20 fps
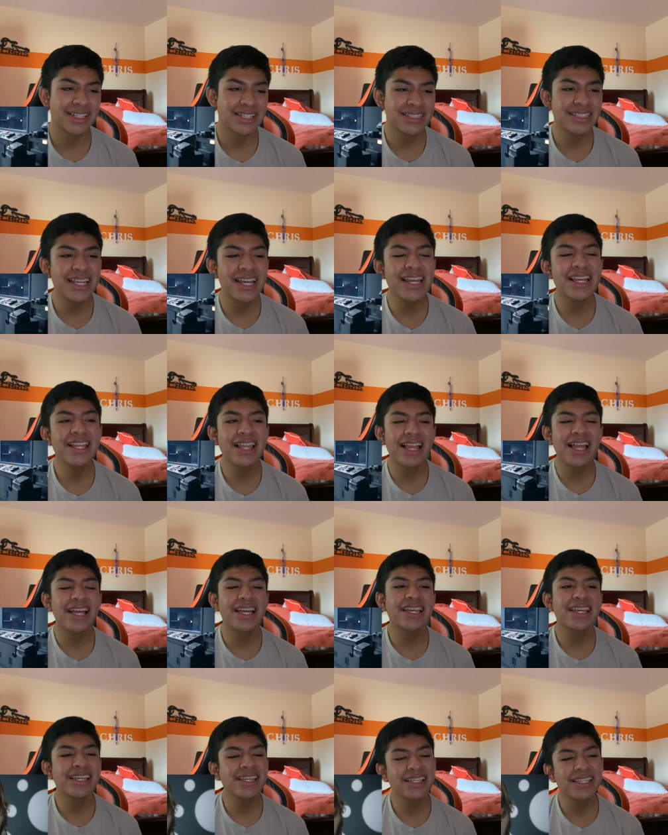
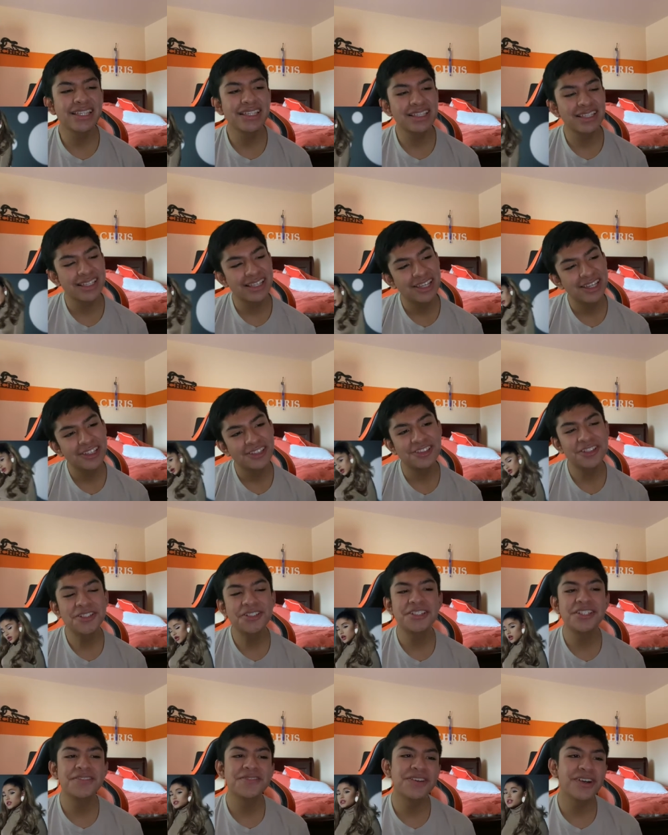Daylight.
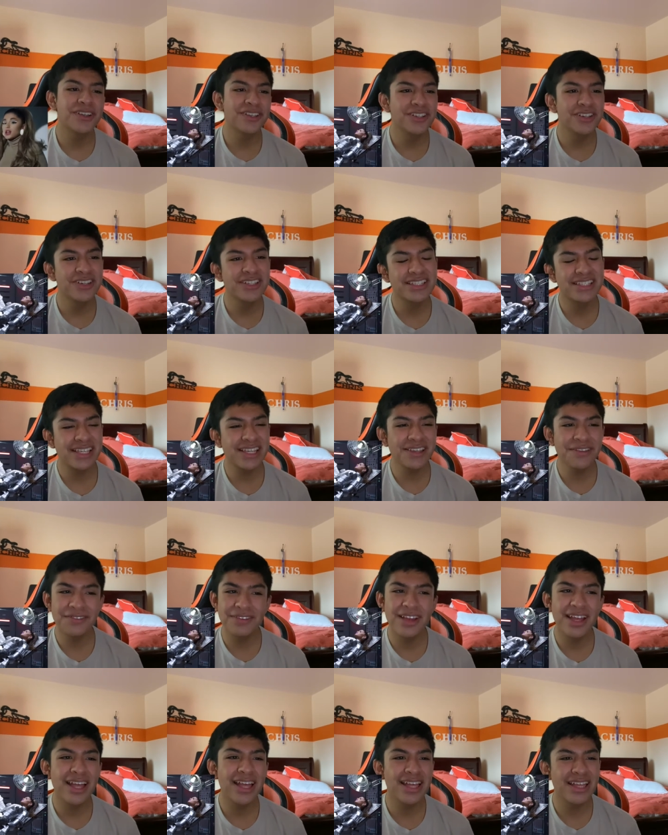Baby, fuck the tea
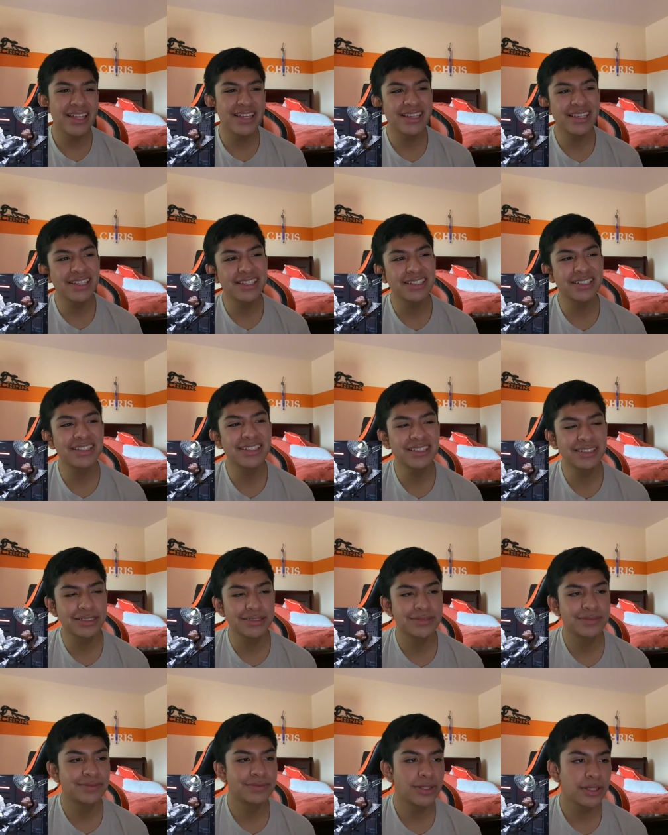time.
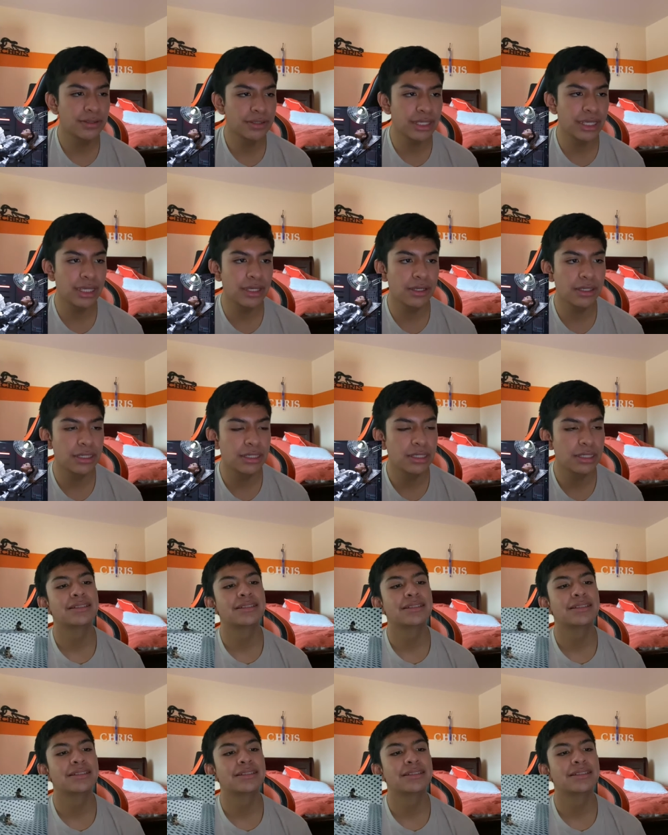Okay.